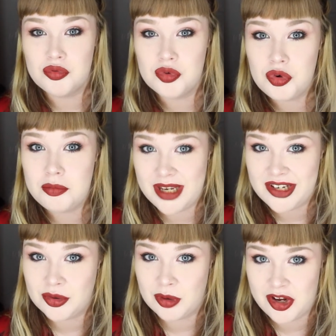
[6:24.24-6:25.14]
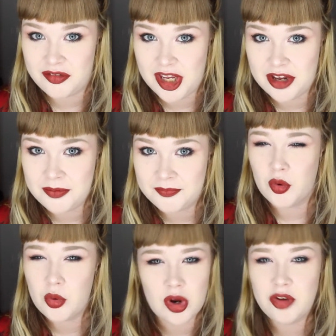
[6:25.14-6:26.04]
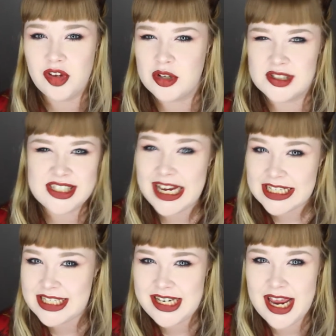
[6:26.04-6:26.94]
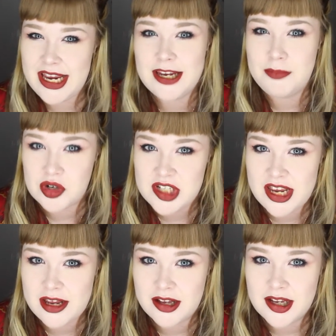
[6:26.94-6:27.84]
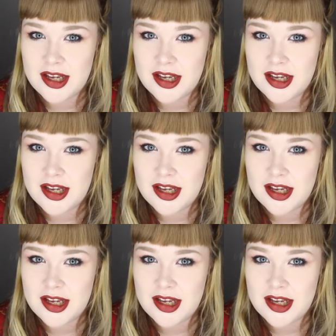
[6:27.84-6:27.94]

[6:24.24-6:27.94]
raw meat all over you, all over your sexy naked body,